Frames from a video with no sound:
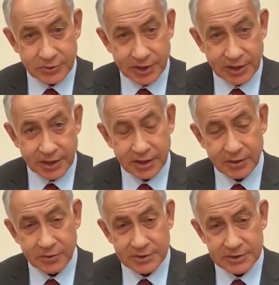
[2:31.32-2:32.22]
twenty and
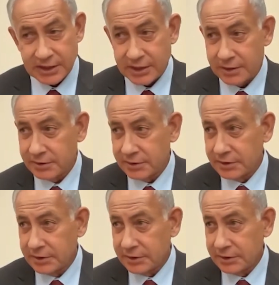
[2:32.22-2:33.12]
he was uh,
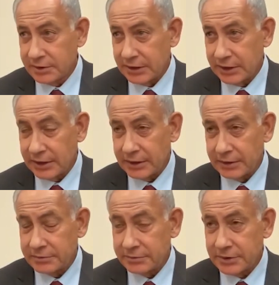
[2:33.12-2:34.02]
uh,
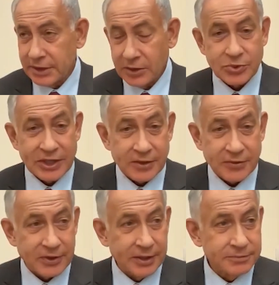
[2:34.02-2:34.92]
he was
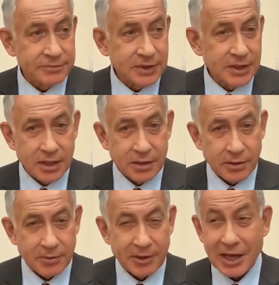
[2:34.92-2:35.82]
twenty-three,
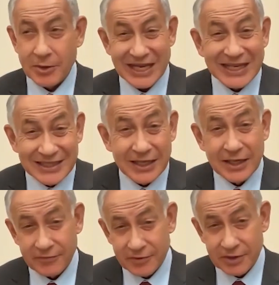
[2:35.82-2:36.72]
maybe I was
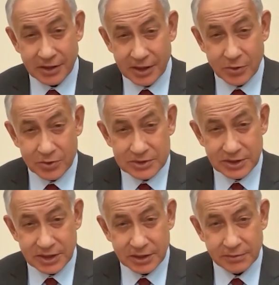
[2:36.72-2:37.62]
eighteen, and he was,
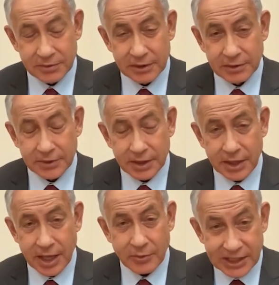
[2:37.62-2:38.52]
uh,
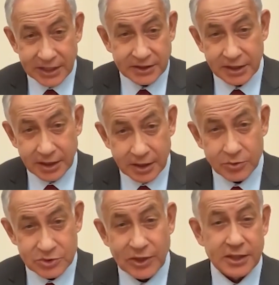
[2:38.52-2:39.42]
I was nineteen, and he
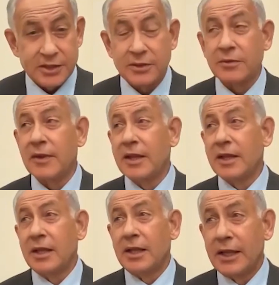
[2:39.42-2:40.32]
was twenty-two.
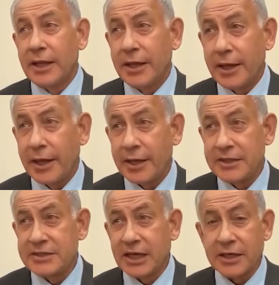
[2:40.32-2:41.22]
And he
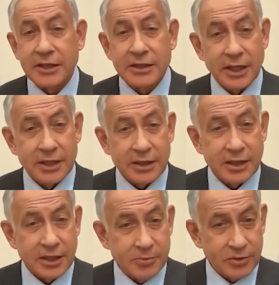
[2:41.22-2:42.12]
studied at the
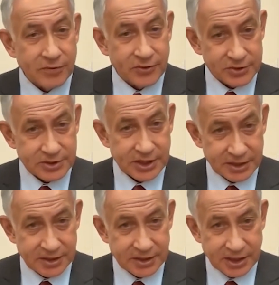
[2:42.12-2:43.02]
Hebrew University
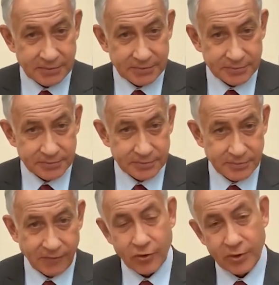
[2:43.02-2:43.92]
at the time,
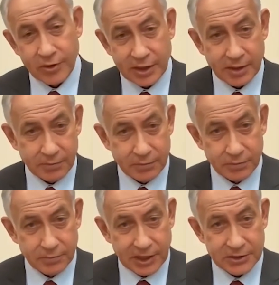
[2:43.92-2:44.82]
before he
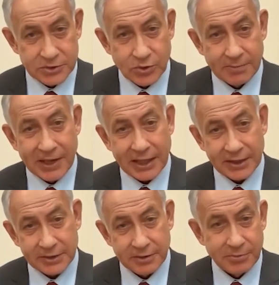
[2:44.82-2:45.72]
made his way back
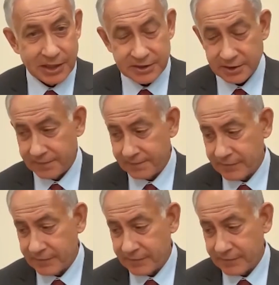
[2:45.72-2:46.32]
to the military.